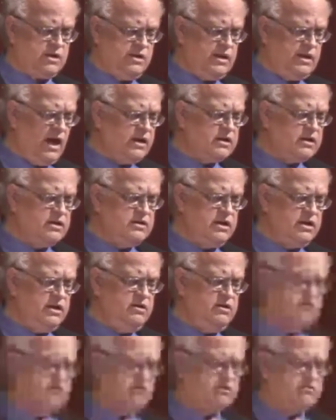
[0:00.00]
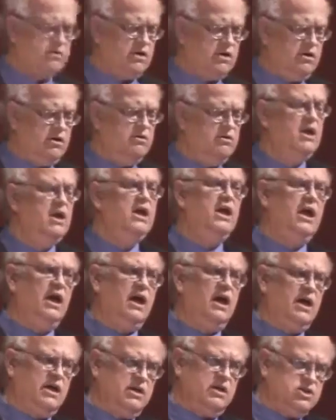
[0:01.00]
And that continued to grow
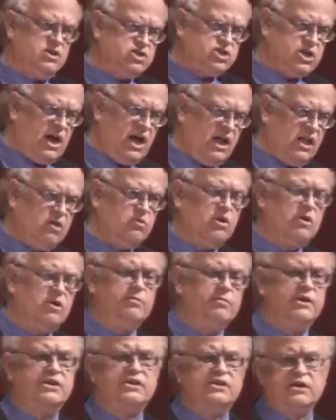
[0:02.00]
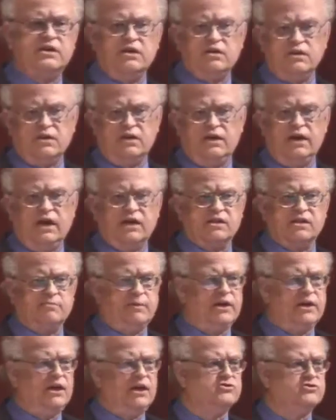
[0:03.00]
shallower, but still at an
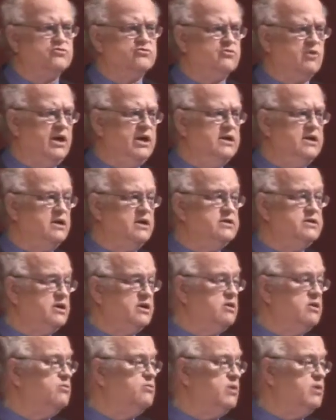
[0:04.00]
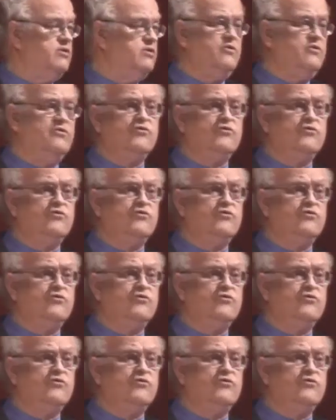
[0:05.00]
exponential rate until, well,